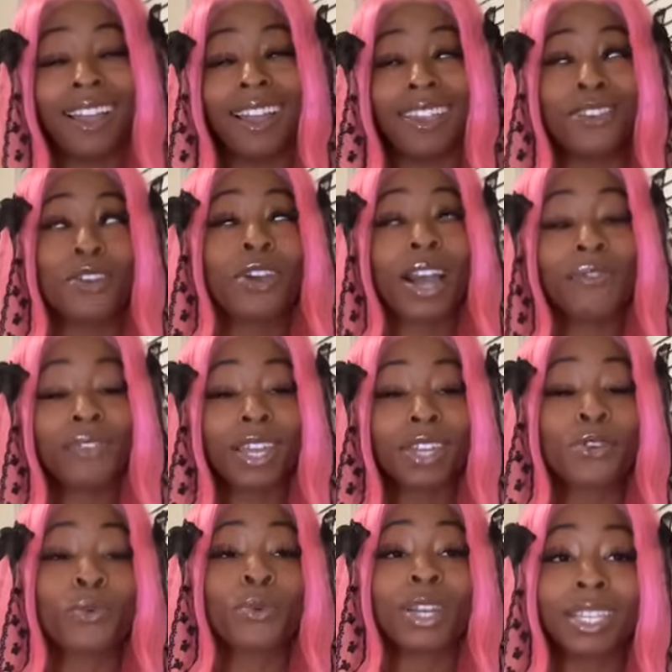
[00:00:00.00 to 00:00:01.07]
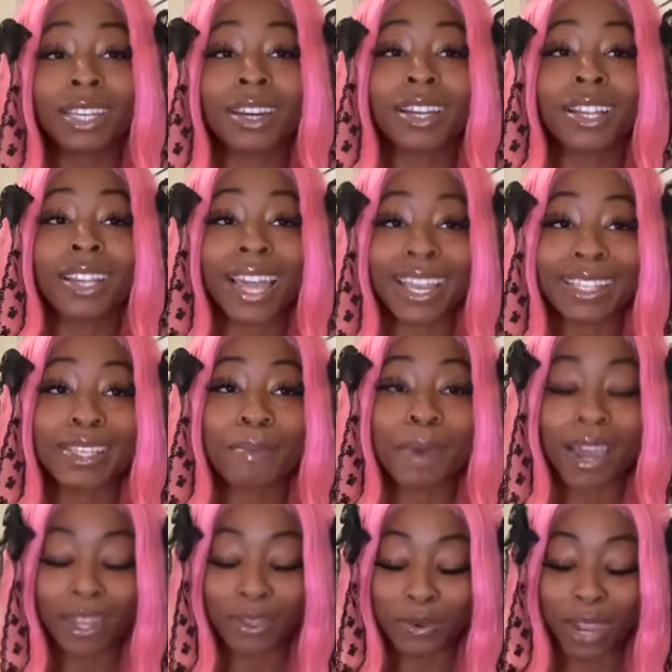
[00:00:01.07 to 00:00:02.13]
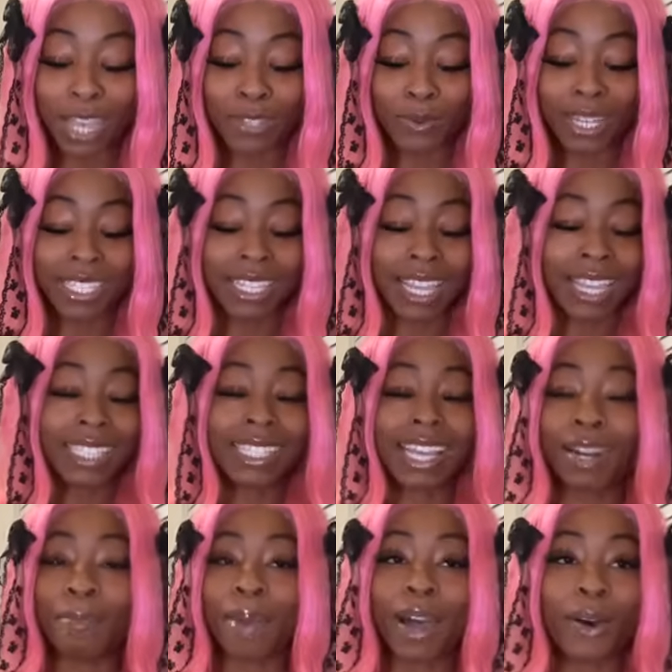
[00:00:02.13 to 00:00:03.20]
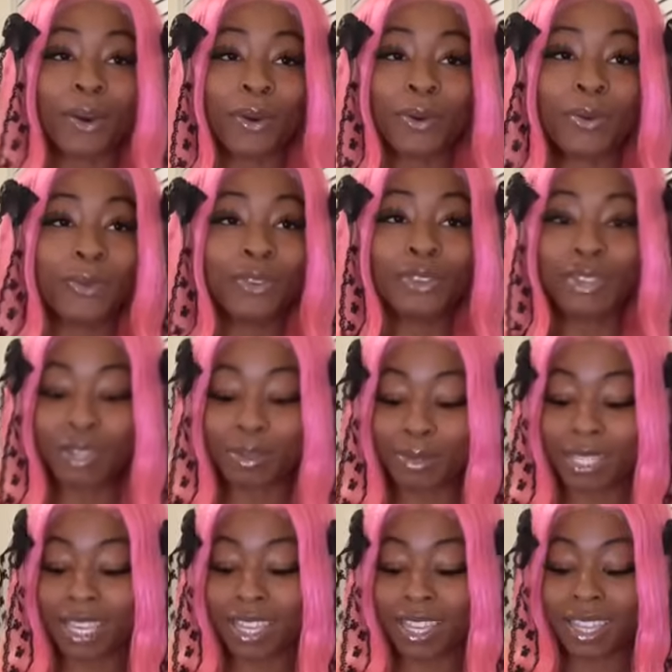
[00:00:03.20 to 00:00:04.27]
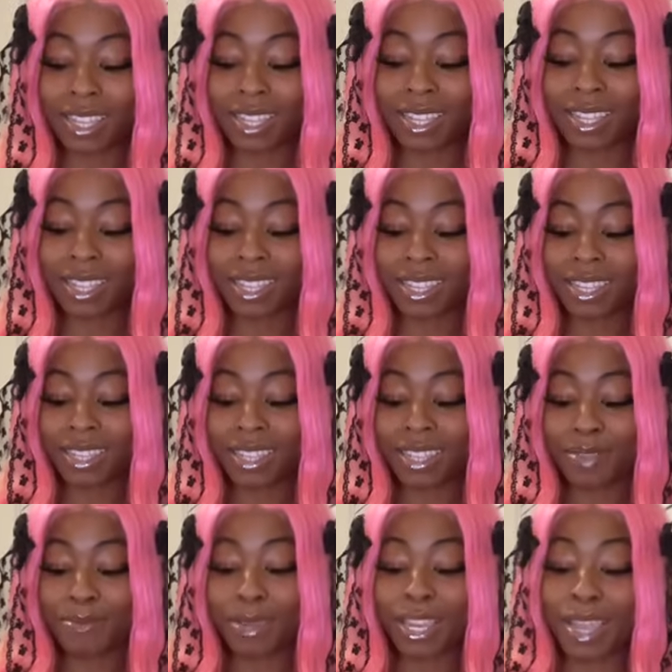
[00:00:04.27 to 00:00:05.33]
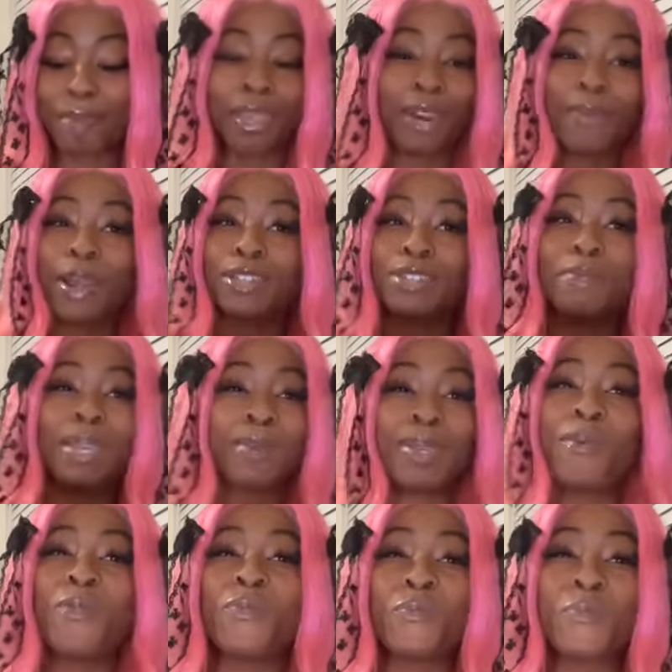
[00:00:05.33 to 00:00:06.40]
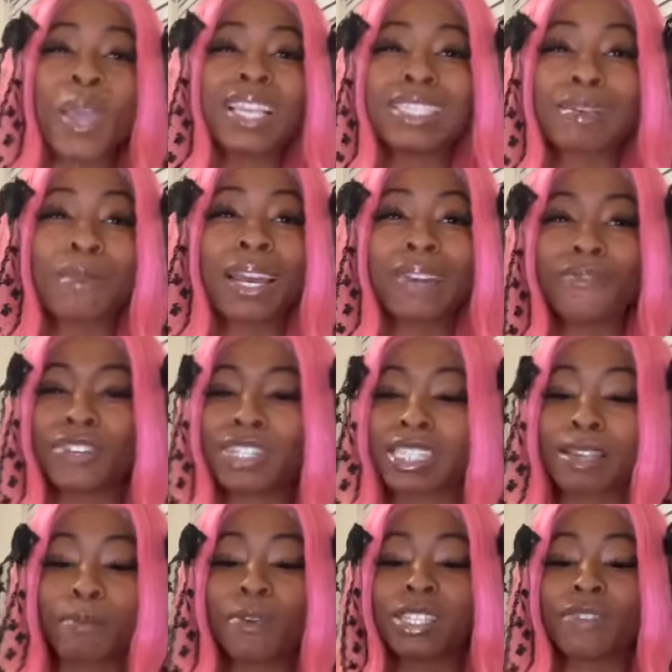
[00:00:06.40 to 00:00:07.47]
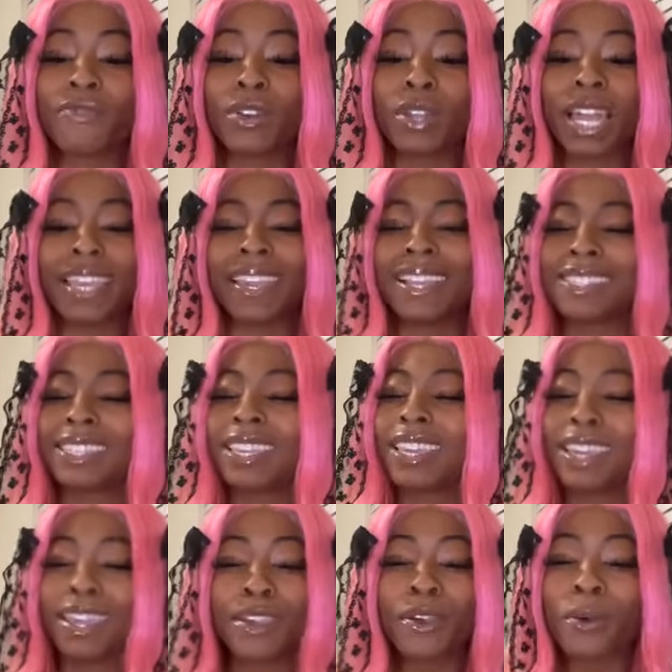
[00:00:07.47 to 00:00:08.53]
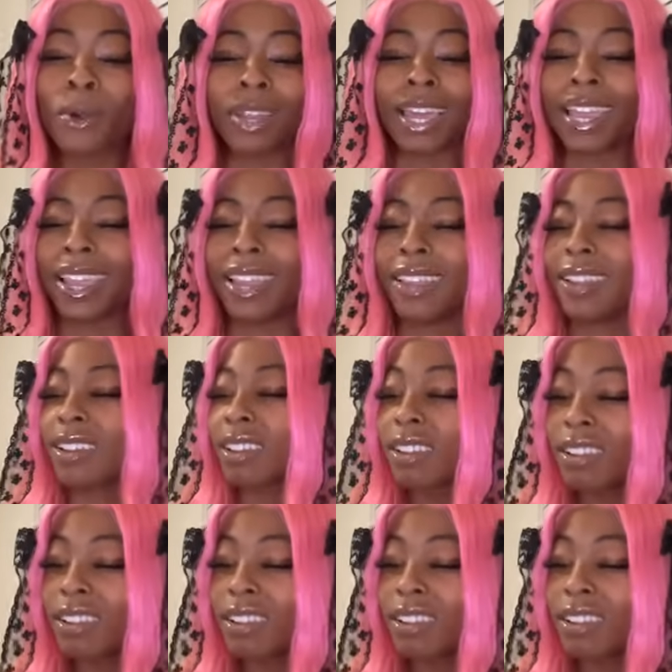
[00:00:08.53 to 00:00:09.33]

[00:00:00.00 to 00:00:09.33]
you're, I feel like you're really going to like somebody. You guys are really, it's like, it's not about, you know what I'm saying? Again, being around you, make you make someone for some reason feel like insecure or like,